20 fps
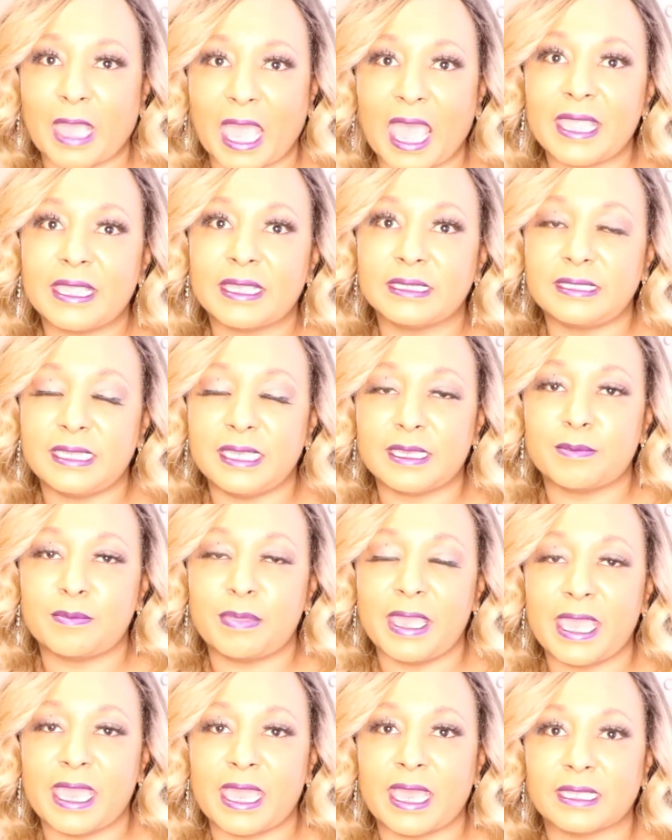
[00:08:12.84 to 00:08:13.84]
I could take a
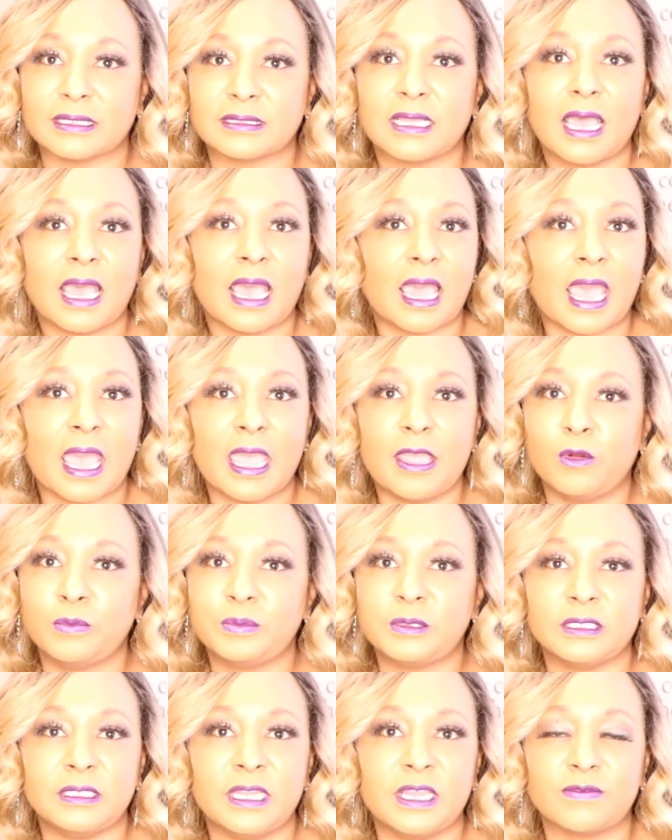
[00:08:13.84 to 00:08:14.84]
pass. I
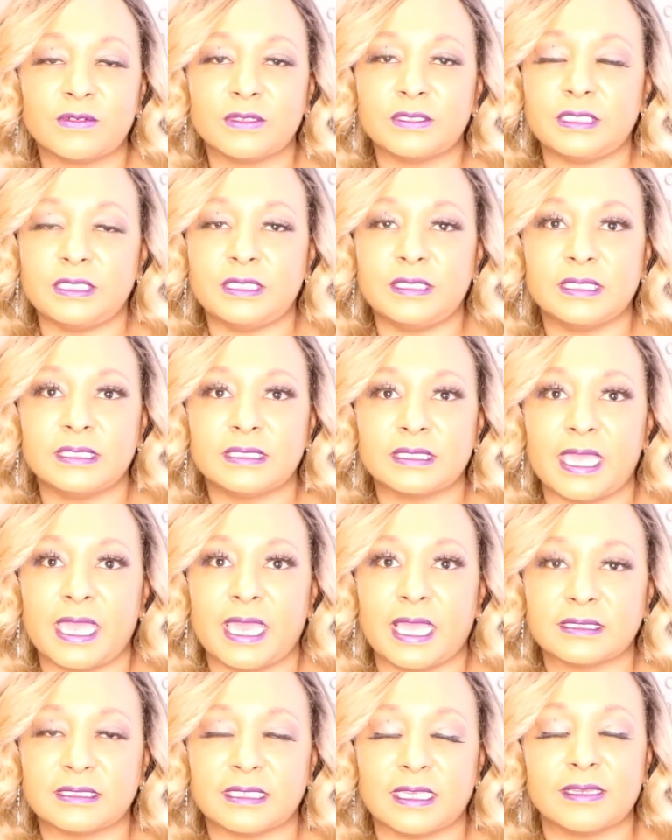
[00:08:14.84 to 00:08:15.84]
hope to never see this
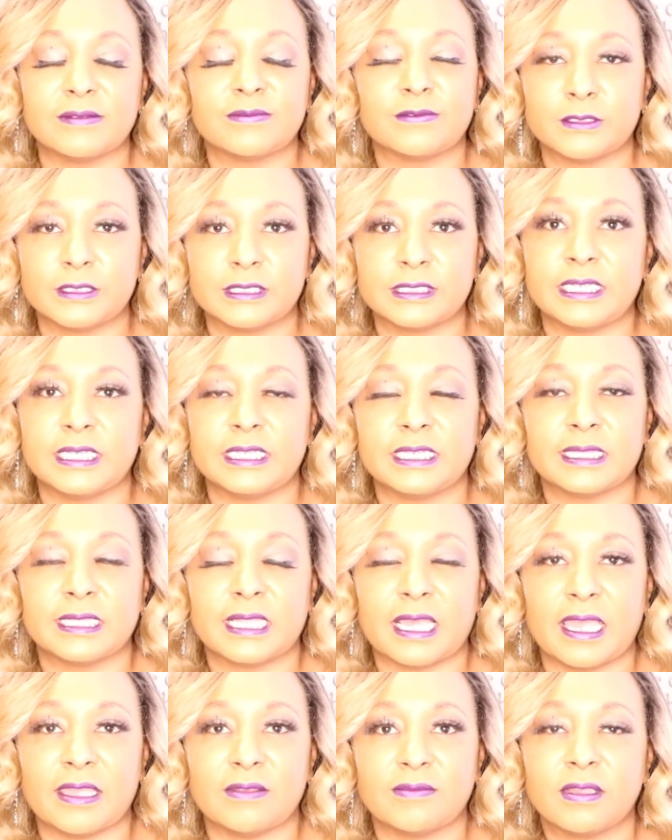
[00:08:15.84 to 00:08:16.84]
cast ever again in
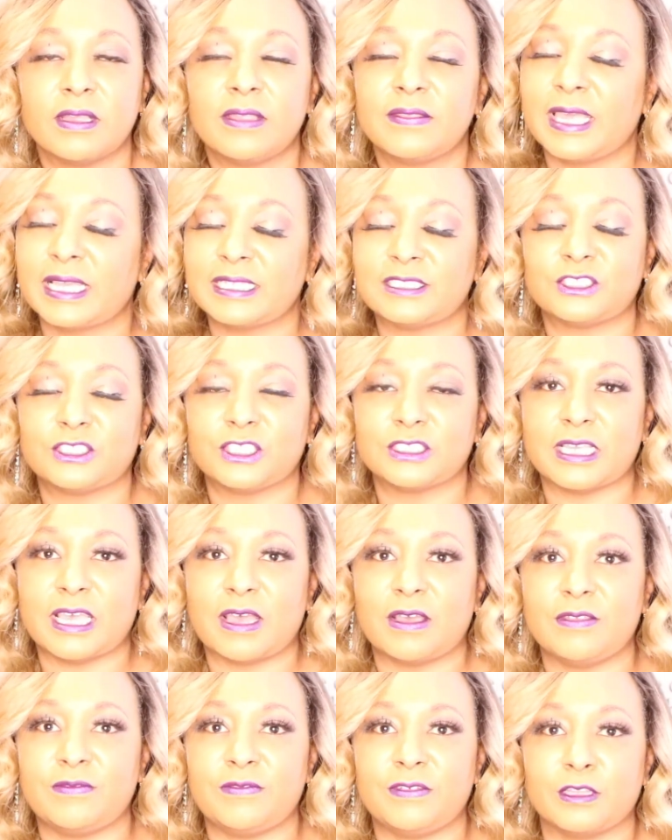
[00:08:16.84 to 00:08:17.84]
life. That's just
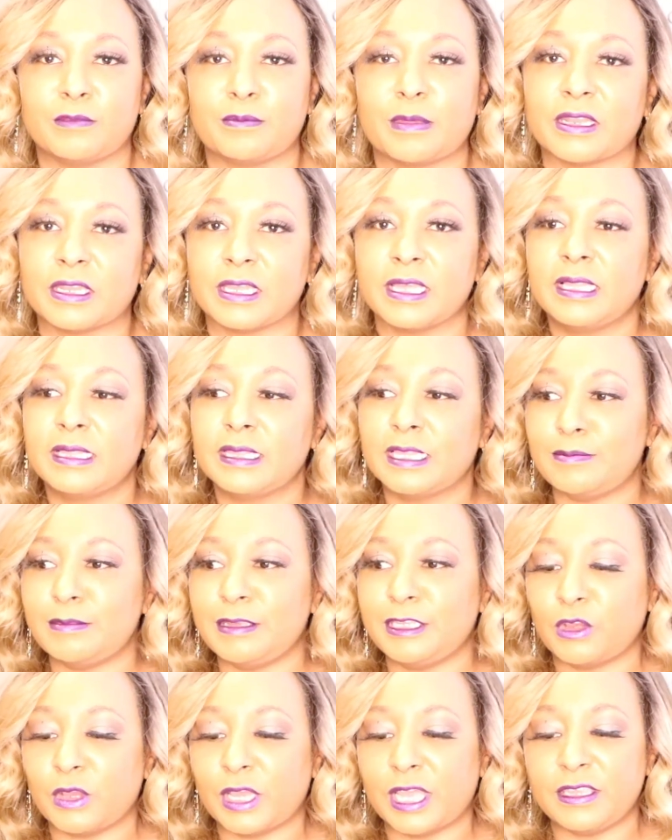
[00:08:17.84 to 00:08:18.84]
how I feel about it. Let
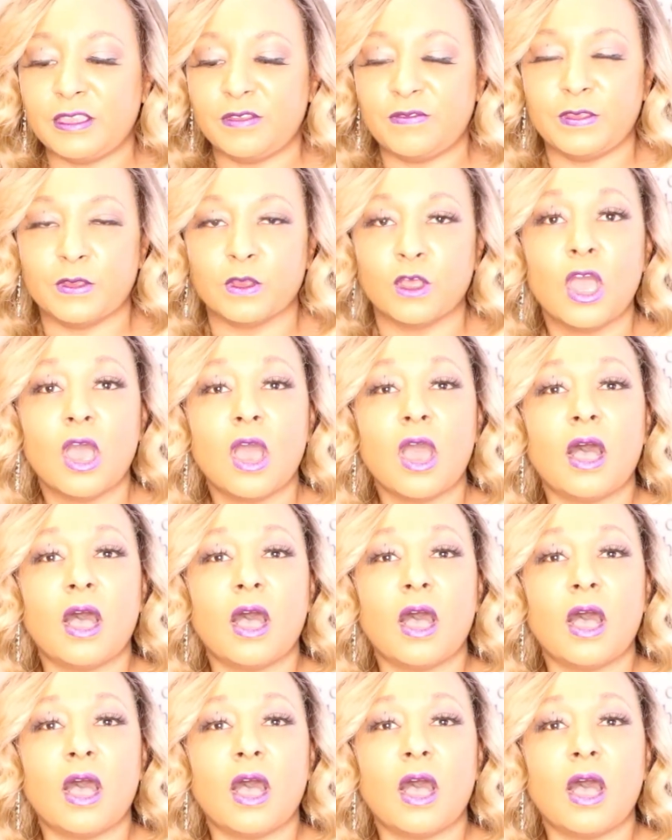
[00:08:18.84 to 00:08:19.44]
me know how you feel.